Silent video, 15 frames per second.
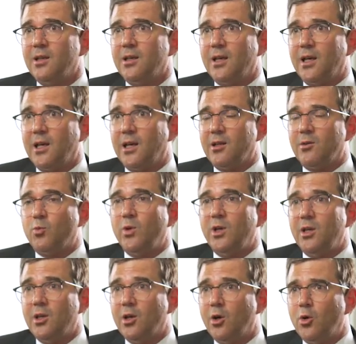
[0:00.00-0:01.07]
And we
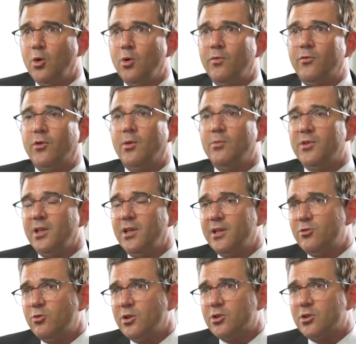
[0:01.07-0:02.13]
know from the
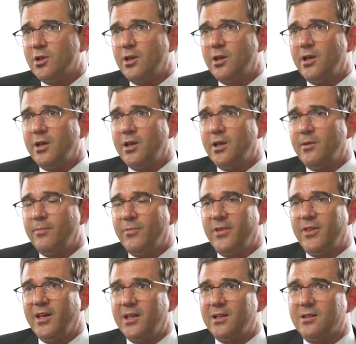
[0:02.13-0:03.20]
literature
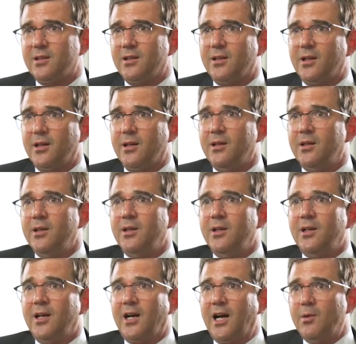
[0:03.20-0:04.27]
that
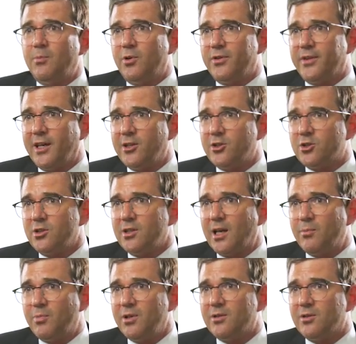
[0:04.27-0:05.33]
hypotension
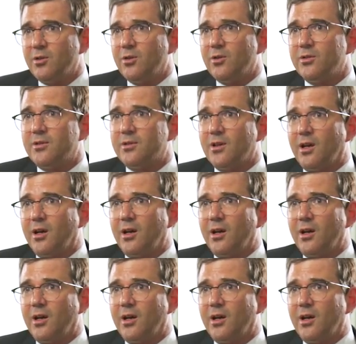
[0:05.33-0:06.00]
episodes